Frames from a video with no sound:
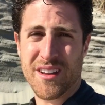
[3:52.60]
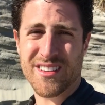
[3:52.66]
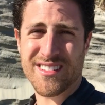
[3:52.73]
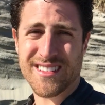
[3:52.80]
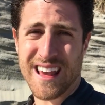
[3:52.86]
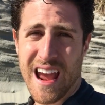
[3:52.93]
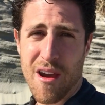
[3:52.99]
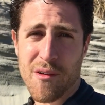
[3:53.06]
as
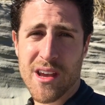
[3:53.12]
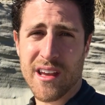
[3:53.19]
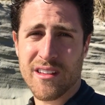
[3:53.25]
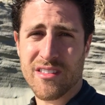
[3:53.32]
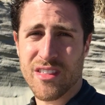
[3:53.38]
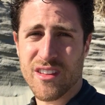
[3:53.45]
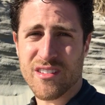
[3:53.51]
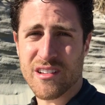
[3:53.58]
scary
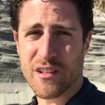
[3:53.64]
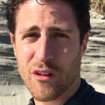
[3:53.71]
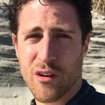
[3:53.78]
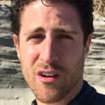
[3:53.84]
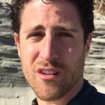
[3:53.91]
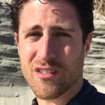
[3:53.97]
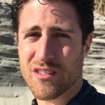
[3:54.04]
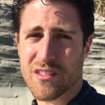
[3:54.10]
as this
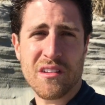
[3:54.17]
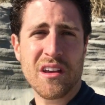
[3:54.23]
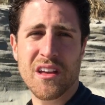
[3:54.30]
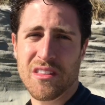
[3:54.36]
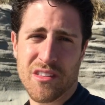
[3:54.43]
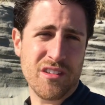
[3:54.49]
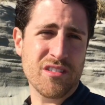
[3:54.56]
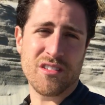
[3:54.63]
looks,
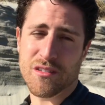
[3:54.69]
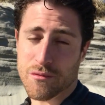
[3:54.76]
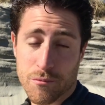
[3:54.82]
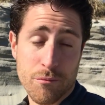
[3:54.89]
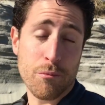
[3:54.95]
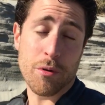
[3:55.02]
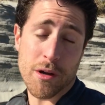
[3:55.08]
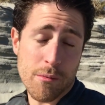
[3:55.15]
this is
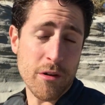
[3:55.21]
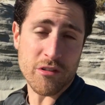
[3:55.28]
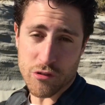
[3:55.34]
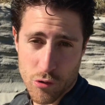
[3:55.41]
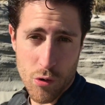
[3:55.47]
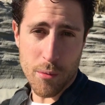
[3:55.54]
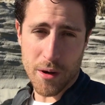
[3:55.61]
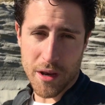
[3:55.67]
pretty much
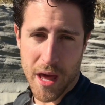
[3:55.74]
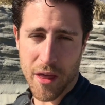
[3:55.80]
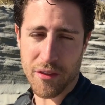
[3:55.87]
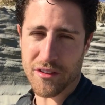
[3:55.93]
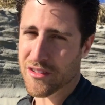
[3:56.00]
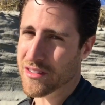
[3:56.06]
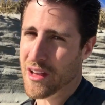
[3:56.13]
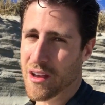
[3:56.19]
normal now
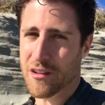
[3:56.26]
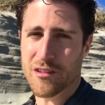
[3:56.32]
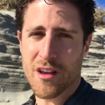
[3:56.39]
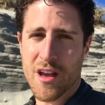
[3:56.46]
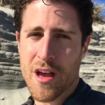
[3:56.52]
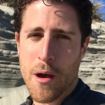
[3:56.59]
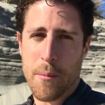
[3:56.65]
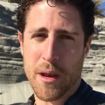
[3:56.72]
these days.
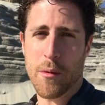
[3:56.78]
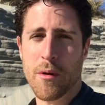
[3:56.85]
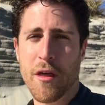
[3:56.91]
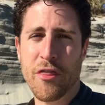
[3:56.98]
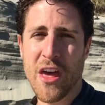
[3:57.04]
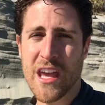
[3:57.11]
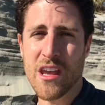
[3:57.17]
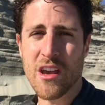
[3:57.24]
But I want
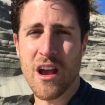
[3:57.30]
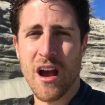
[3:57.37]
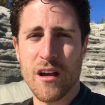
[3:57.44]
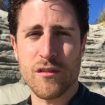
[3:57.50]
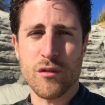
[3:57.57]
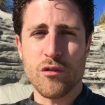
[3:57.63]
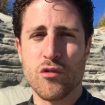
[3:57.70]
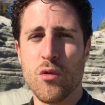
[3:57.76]
to thank you
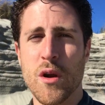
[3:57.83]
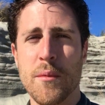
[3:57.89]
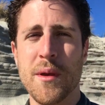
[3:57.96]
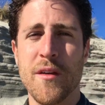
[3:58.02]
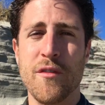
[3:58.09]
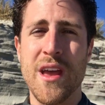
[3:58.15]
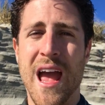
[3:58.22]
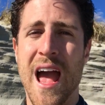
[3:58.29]
guys for joining me.
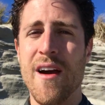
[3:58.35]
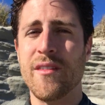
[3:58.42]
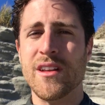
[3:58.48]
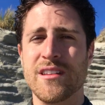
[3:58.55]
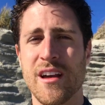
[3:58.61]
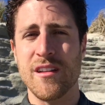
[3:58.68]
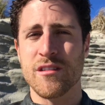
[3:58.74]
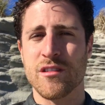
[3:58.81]
If you
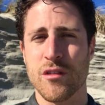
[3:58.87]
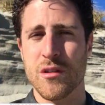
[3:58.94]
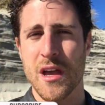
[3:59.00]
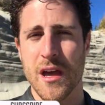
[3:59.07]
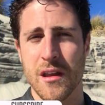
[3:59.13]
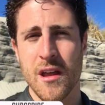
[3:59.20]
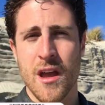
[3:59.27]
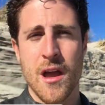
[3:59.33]
haven't done so
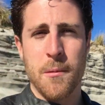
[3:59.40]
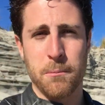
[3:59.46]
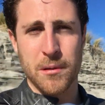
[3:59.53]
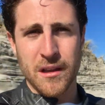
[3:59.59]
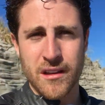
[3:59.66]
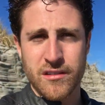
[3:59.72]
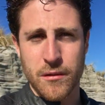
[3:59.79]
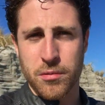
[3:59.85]
yet,
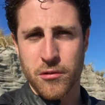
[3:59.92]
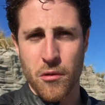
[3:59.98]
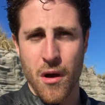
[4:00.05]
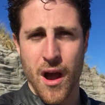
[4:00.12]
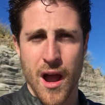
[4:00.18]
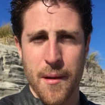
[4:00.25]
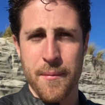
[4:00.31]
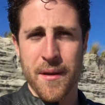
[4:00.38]
please
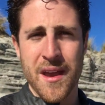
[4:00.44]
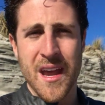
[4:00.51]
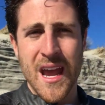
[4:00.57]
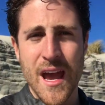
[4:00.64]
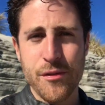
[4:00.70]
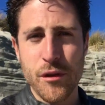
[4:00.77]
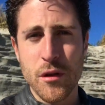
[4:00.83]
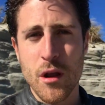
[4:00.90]
subscribe,
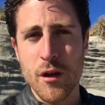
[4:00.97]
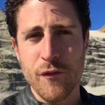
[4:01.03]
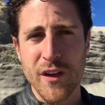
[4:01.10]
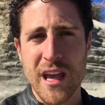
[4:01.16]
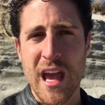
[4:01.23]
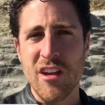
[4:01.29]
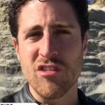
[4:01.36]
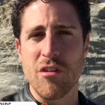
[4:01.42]
hit the
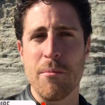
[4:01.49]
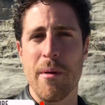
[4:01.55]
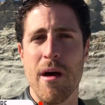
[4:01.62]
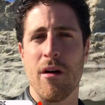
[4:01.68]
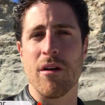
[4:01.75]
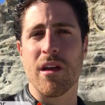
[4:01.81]
notification bell,